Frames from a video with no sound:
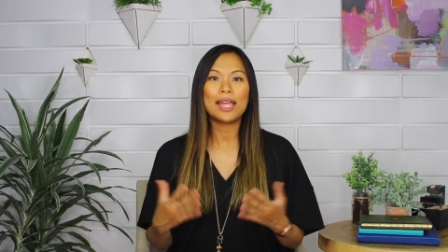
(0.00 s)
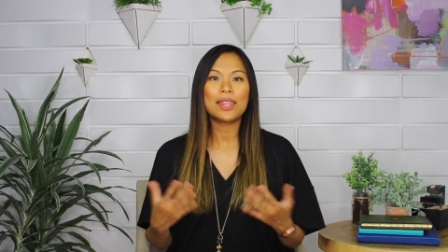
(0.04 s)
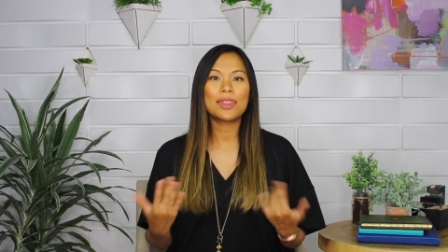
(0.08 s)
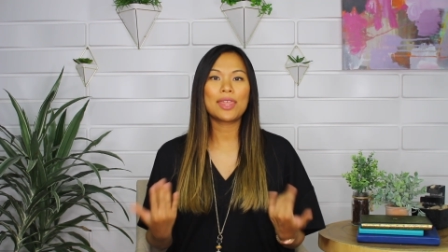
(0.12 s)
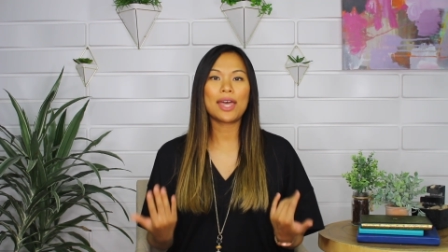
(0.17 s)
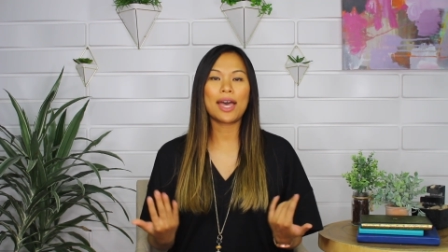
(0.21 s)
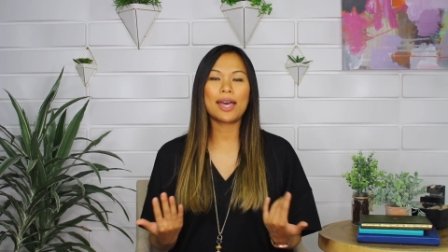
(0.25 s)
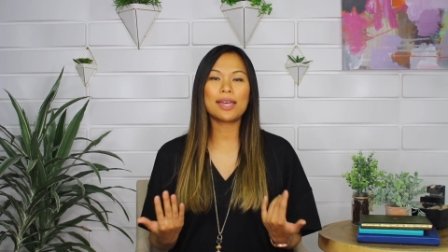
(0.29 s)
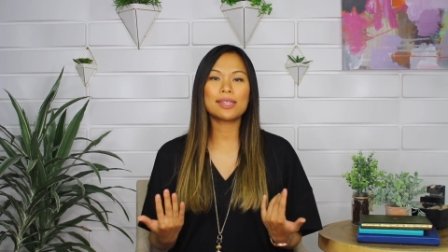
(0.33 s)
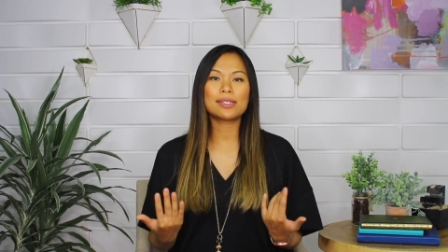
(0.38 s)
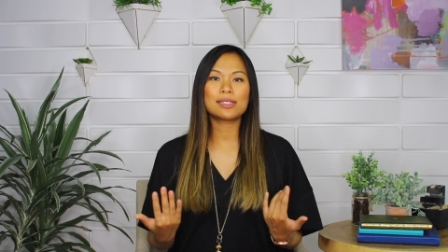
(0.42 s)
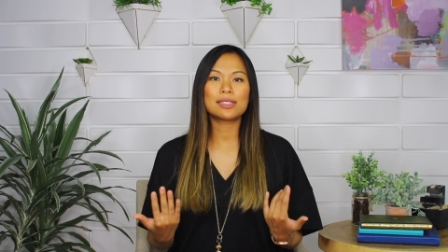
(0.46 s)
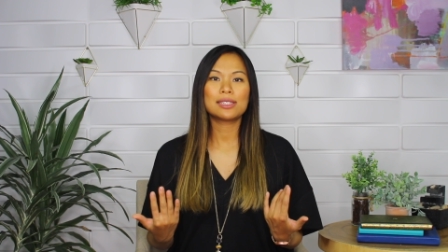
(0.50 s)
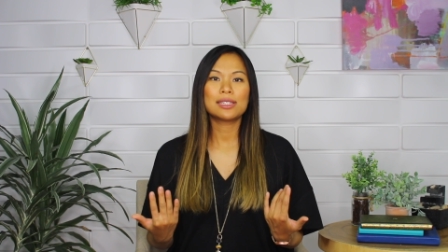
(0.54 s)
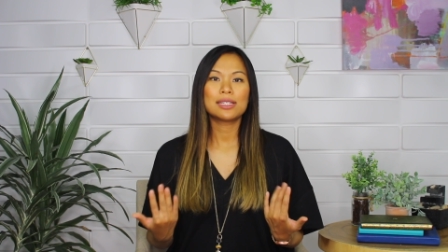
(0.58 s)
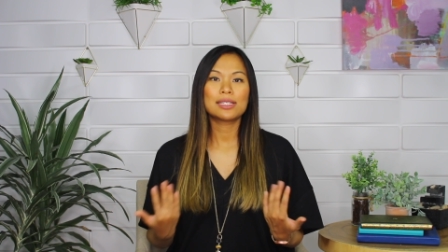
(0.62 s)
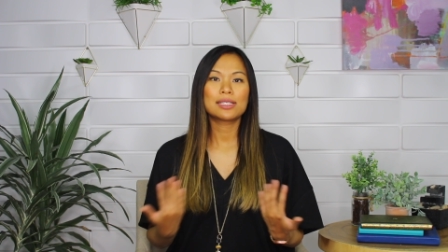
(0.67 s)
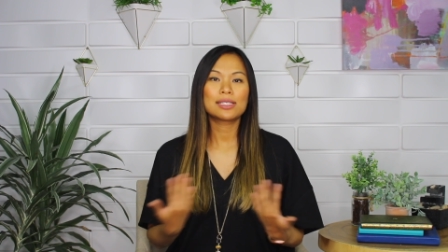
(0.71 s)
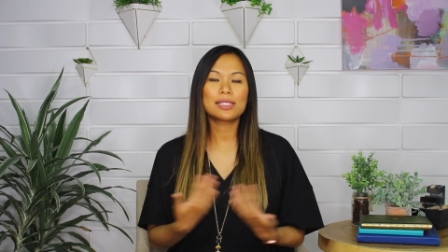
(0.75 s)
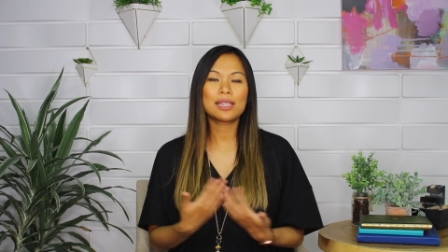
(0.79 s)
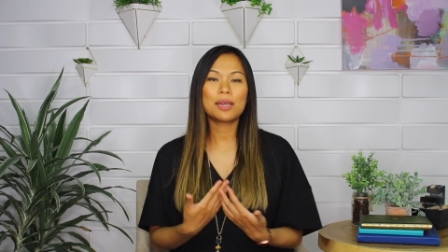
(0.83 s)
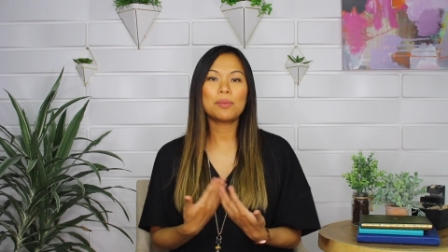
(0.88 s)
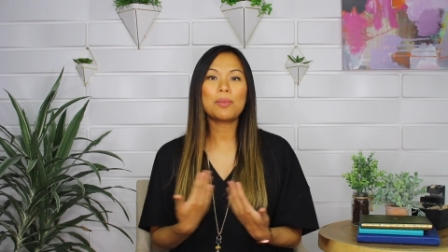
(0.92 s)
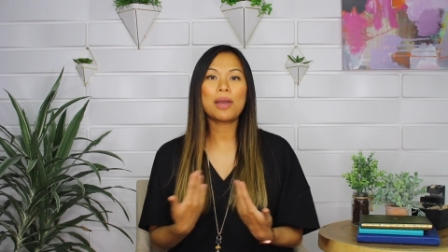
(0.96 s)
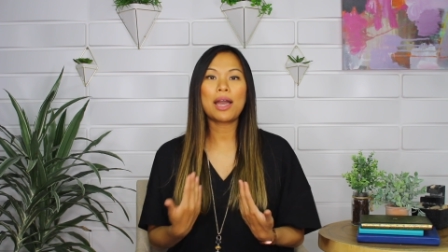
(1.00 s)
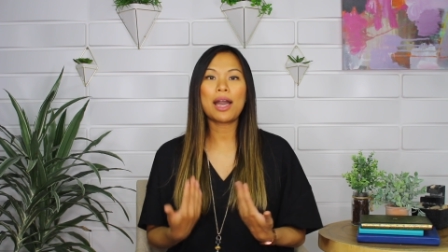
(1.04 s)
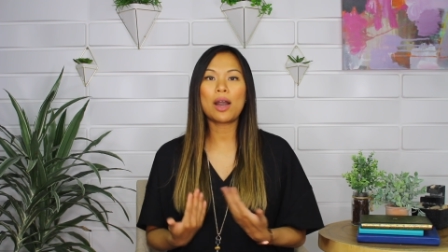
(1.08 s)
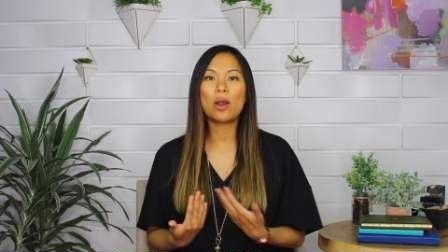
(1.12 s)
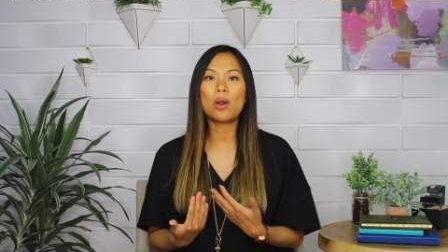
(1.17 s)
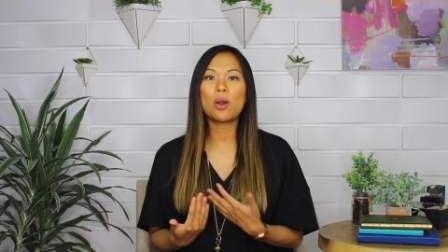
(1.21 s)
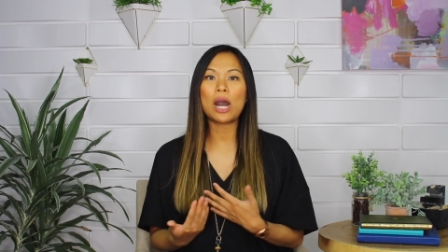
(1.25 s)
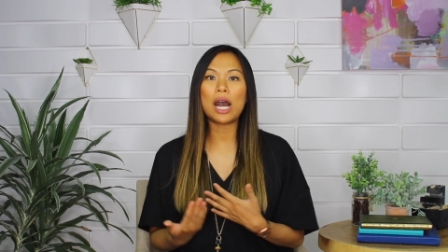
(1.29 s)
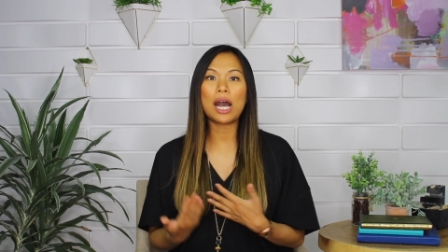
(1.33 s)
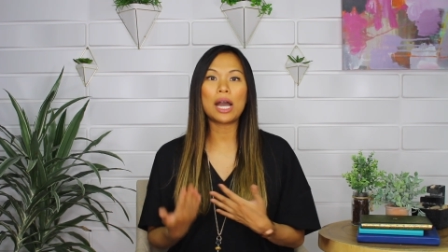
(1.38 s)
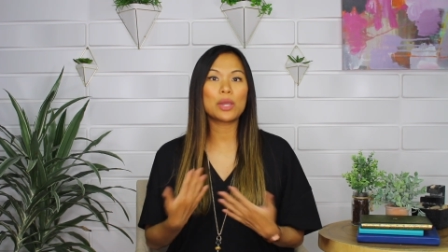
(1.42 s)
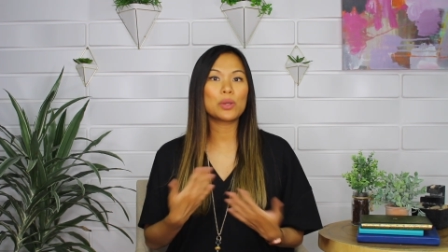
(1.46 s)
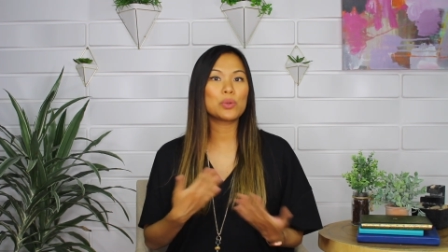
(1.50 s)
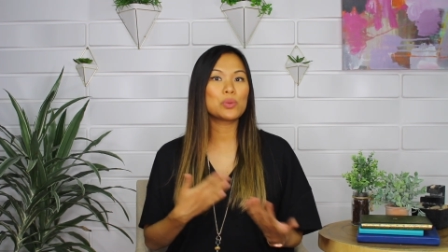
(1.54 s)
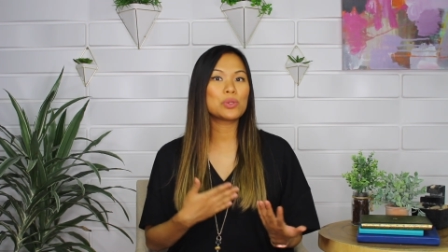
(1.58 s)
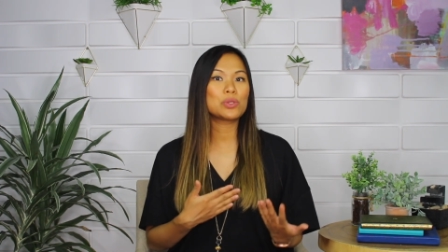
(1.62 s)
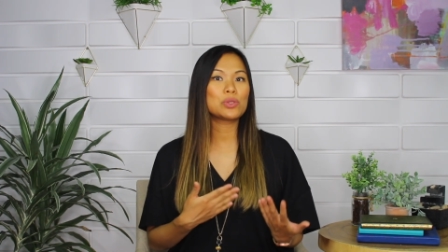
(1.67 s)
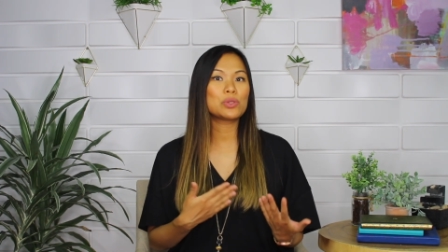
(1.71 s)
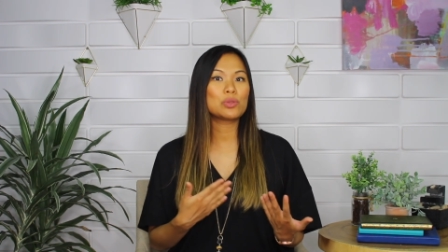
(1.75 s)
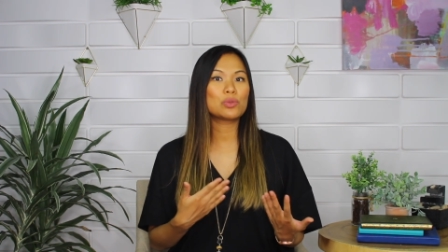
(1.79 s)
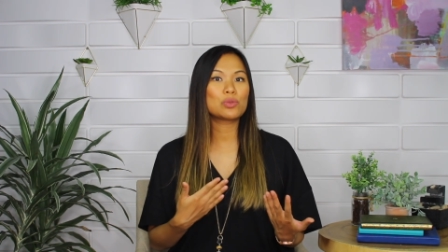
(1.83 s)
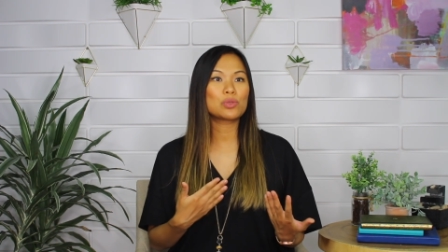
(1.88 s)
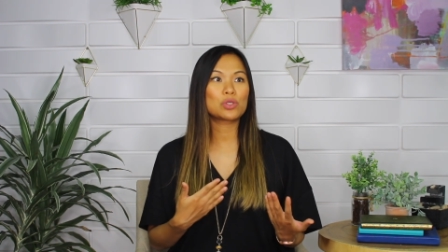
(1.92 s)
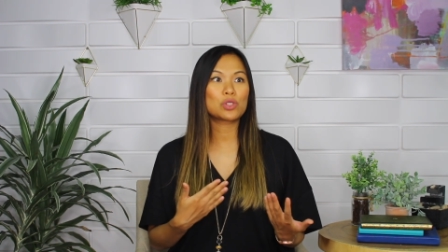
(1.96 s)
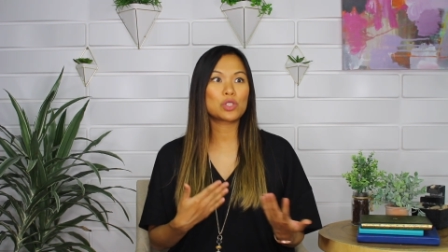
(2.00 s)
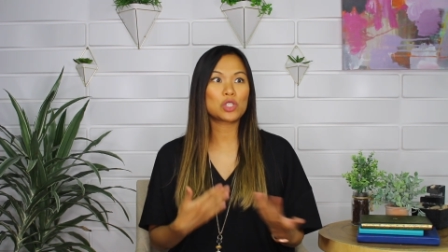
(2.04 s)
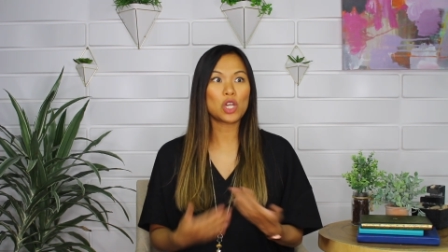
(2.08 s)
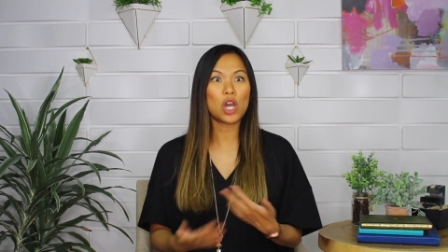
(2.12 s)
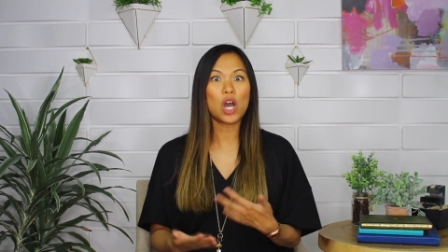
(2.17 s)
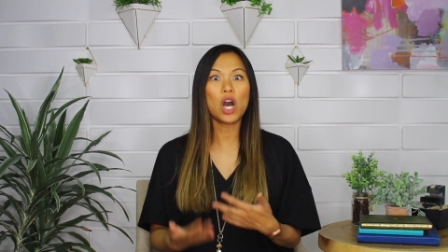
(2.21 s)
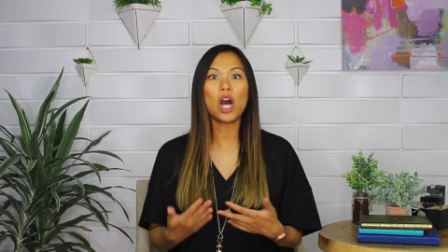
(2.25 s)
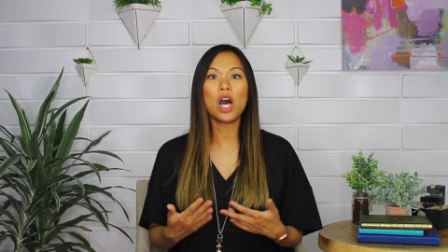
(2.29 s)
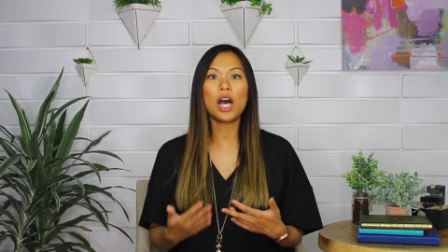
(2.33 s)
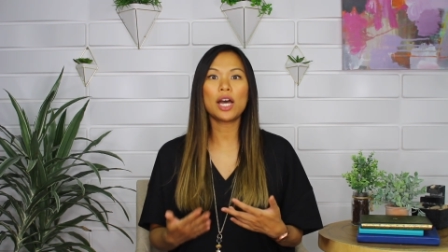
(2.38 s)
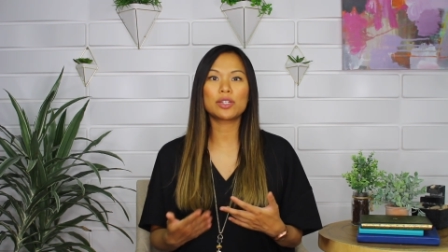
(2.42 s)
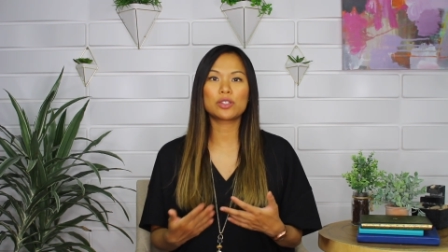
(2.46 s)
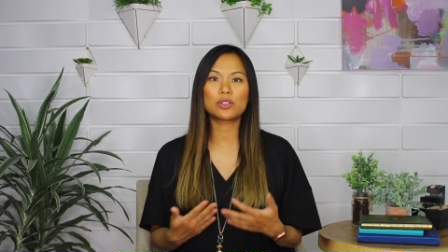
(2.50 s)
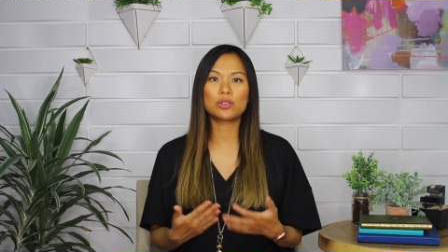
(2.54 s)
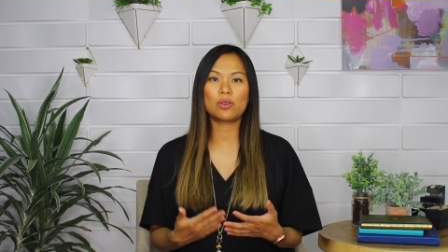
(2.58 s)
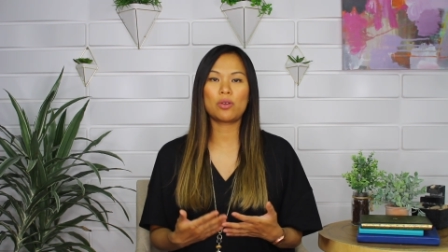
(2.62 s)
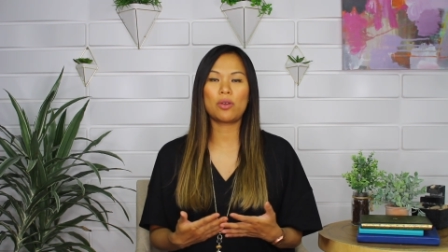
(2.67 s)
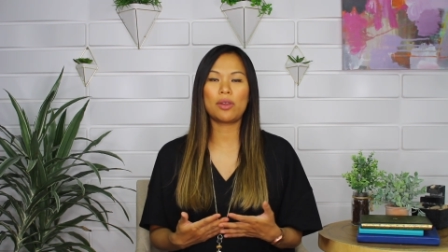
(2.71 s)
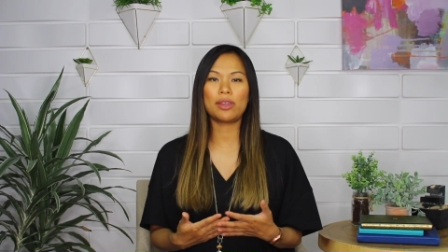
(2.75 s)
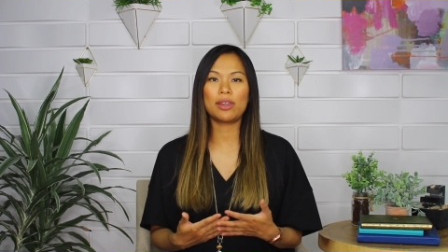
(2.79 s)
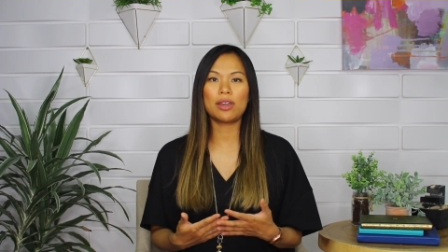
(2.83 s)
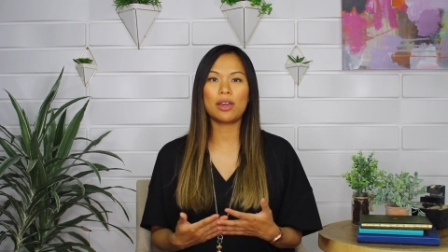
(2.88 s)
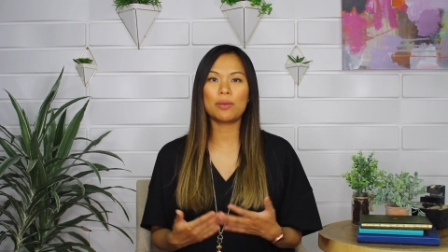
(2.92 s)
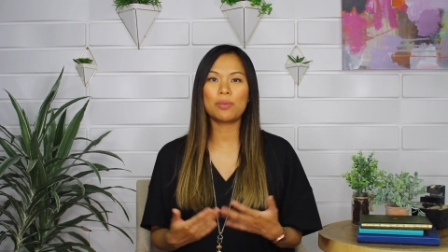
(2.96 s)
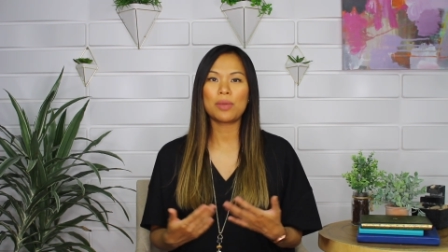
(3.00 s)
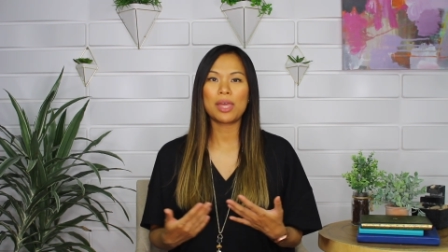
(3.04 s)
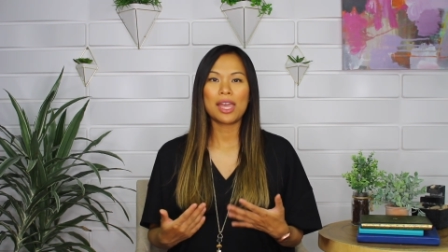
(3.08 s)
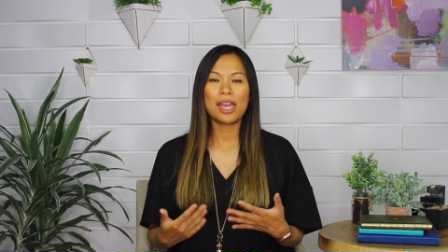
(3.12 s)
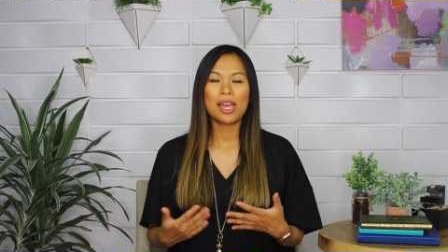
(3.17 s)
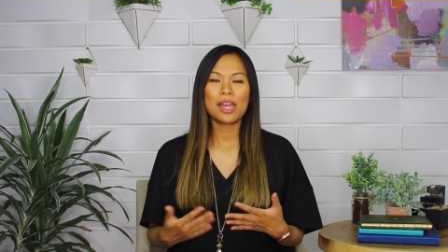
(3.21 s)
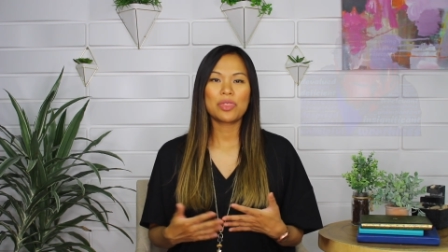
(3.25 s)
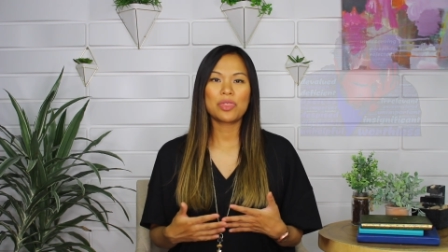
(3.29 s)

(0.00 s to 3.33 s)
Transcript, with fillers: that somehow I was taught growing up